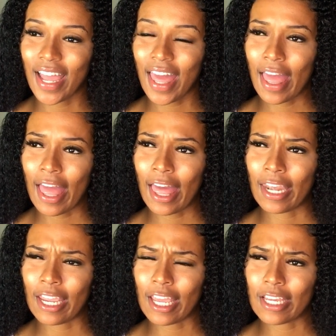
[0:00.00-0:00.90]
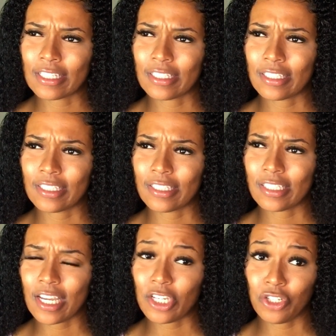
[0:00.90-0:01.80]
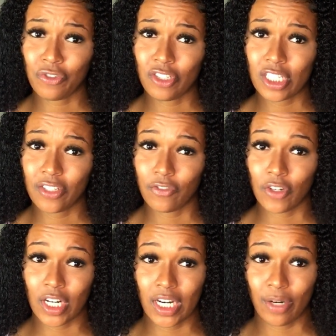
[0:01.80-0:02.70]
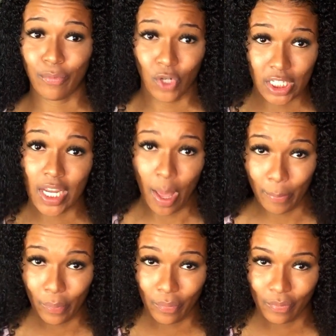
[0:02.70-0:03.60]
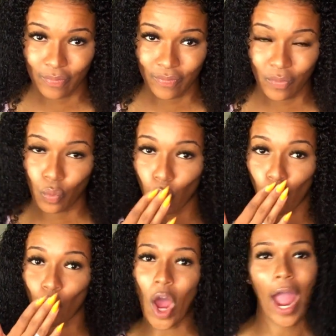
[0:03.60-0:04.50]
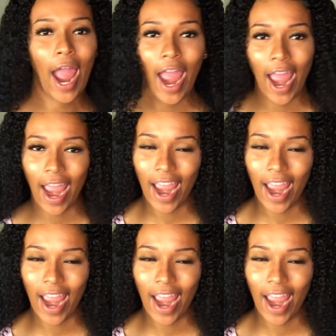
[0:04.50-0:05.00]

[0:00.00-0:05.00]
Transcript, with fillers: and I guess stay tuned for more to come. Mwah!